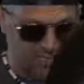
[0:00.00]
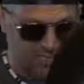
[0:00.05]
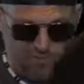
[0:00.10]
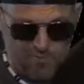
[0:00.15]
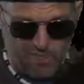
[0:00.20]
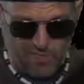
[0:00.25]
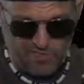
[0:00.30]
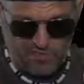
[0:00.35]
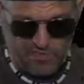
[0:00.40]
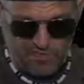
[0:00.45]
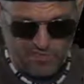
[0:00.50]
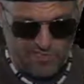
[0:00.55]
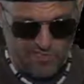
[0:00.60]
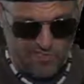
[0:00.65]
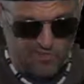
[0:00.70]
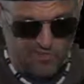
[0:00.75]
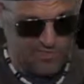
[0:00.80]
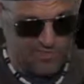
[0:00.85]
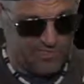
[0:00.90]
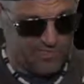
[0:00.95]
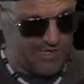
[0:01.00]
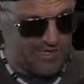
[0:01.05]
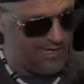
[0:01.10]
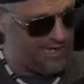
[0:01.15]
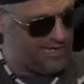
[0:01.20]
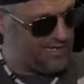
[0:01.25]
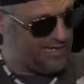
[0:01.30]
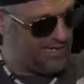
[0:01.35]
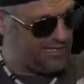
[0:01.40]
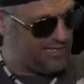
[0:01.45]
no major issues,
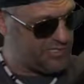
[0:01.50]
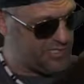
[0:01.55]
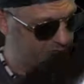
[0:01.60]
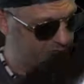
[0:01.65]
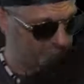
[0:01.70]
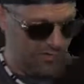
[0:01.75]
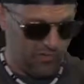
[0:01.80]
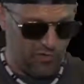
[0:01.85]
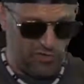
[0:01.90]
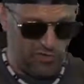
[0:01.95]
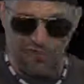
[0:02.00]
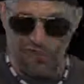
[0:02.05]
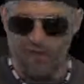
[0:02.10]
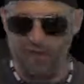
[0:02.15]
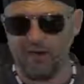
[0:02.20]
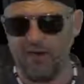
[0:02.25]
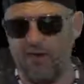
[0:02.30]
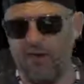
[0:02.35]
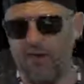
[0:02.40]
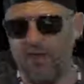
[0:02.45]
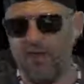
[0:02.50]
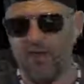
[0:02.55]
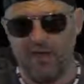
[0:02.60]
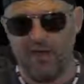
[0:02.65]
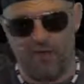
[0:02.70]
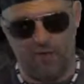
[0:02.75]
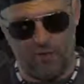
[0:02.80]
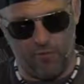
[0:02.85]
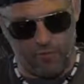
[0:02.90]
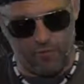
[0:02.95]
and super cool, man,
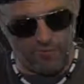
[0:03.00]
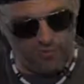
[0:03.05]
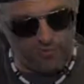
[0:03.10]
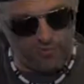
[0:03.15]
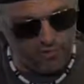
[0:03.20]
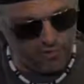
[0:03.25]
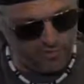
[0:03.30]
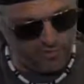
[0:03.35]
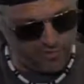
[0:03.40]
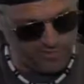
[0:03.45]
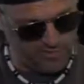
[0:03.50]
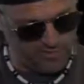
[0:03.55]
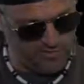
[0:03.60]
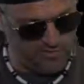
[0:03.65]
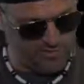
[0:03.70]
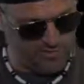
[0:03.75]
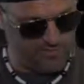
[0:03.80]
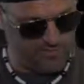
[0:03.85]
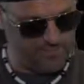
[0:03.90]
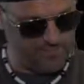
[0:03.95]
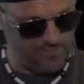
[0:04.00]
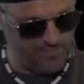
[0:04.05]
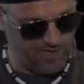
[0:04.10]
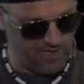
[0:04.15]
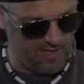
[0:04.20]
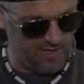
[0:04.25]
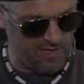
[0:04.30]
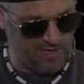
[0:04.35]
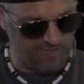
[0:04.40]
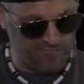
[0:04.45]
and a really cool poster.
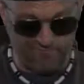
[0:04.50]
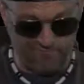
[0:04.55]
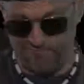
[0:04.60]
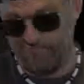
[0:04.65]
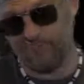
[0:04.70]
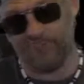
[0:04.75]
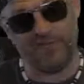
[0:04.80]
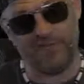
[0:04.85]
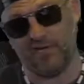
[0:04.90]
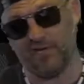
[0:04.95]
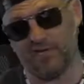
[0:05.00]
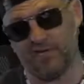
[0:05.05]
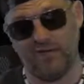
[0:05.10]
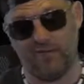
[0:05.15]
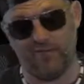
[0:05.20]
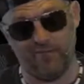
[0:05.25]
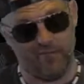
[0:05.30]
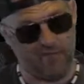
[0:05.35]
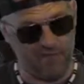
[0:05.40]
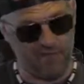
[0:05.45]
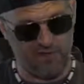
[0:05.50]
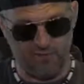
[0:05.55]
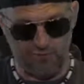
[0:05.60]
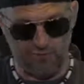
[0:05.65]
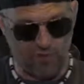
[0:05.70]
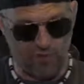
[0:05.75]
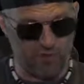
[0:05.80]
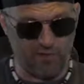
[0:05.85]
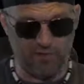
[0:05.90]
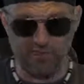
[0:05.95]
And like I said,
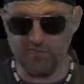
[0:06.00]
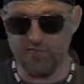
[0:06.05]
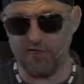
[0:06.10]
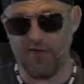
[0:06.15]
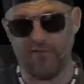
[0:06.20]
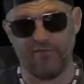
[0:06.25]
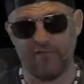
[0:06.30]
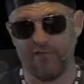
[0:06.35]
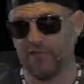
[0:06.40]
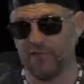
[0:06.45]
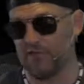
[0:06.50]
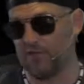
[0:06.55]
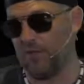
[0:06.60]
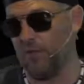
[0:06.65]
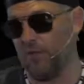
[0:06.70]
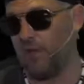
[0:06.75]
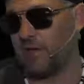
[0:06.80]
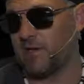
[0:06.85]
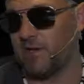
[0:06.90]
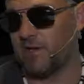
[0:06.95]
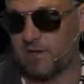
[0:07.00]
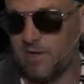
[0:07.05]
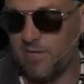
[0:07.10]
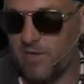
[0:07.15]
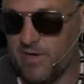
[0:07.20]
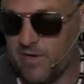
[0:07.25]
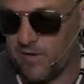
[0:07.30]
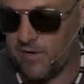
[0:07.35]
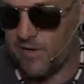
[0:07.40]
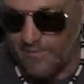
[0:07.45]
Rogue One stuff,
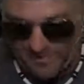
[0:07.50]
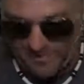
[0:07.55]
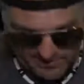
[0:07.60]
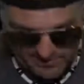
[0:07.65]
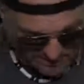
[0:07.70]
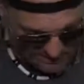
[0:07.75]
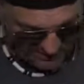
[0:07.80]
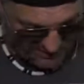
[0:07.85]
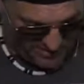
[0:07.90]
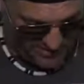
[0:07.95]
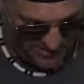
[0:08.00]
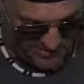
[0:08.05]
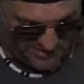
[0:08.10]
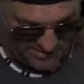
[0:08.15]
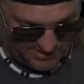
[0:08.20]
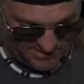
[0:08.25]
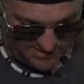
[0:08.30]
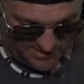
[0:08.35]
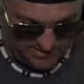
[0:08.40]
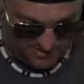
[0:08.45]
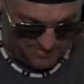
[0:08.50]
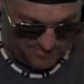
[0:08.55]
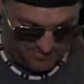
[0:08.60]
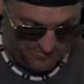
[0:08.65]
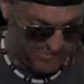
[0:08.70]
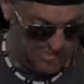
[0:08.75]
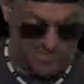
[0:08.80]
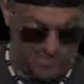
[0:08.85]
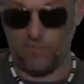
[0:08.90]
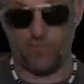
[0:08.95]
limited on that stuff because Disney
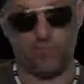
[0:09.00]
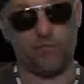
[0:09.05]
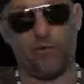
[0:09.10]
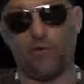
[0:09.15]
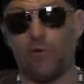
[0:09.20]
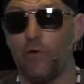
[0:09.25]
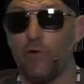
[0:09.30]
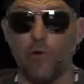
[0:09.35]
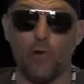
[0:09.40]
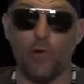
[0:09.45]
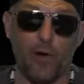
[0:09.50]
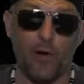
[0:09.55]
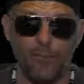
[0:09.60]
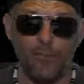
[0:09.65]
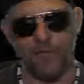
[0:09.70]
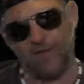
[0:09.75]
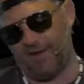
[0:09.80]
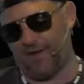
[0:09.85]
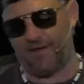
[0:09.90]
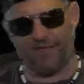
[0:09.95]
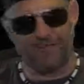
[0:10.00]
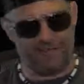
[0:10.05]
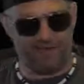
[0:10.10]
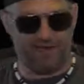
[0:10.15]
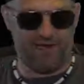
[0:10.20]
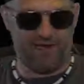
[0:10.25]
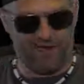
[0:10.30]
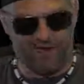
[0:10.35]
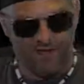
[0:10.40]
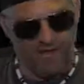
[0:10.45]
doesn't know what they're doing, right? Just
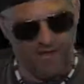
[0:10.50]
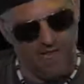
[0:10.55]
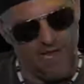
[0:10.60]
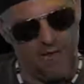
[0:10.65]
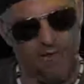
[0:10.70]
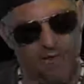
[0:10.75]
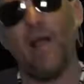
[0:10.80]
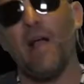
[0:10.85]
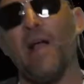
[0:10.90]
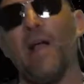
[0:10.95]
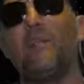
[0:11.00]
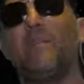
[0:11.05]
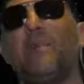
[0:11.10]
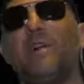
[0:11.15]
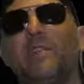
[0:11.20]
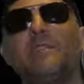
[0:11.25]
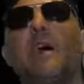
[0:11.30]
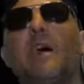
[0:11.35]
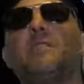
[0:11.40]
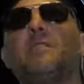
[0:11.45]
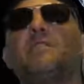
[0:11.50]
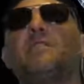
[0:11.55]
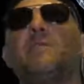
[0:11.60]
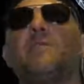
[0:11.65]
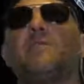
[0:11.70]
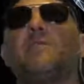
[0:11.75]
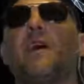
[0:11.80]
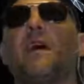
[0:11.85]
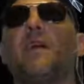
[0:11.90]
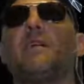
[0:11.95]
kidding. Anyway, PG-18
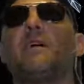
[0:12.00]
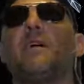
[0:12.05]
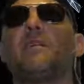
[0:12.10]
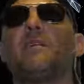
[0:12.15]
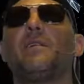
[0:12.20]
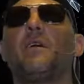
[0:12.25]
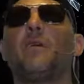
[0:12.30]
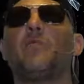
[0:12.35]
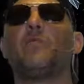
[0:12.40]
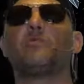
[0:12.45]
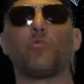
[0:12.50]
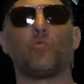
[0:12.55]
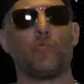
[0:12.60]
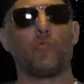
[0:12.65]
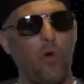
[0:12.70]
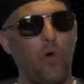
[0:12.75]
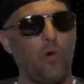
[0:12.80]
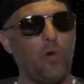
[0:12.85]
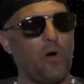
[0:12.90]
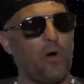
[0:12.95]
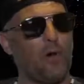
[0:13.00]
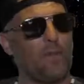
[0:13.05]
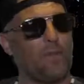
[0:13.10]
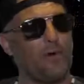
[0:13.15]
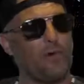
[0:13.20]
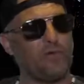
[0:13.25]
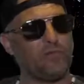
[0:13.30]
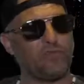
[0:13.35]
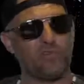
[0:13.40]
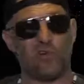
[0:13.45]
for $99, Rogue One
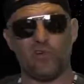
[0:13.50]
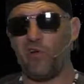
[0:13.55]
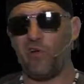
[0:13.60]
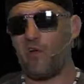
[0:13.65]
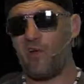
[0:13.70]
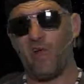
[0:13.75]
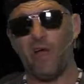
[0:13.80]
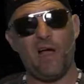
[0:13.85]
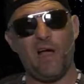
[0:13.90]
poster.